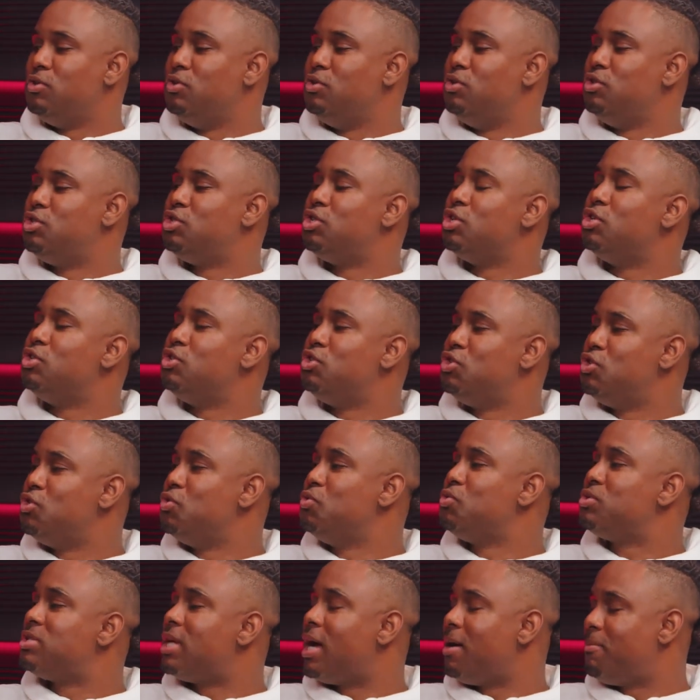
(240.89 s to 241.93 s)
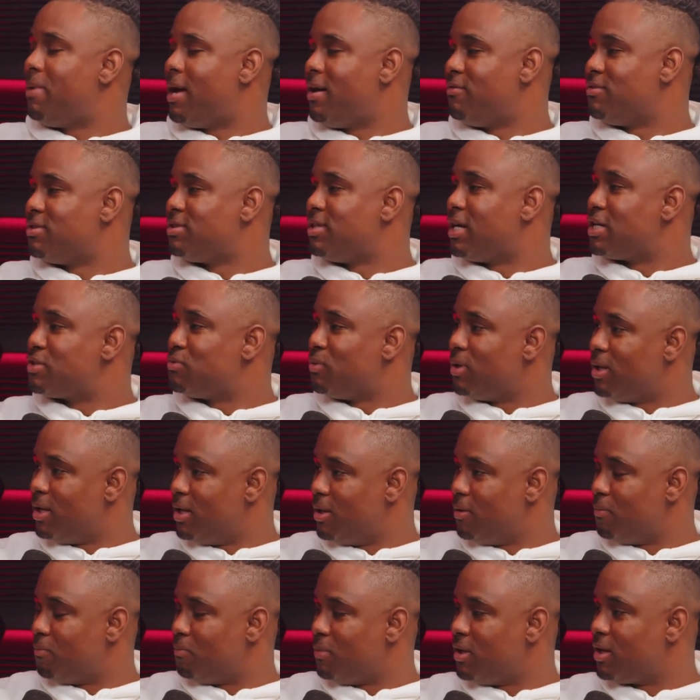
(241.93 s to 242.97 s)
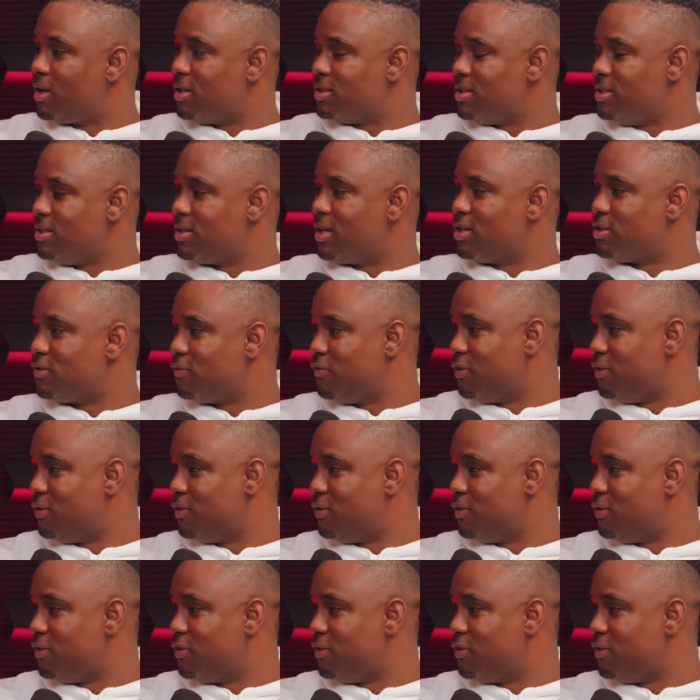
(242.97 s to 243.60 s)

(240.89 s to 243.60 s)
Should you stop having sex with him because he's catching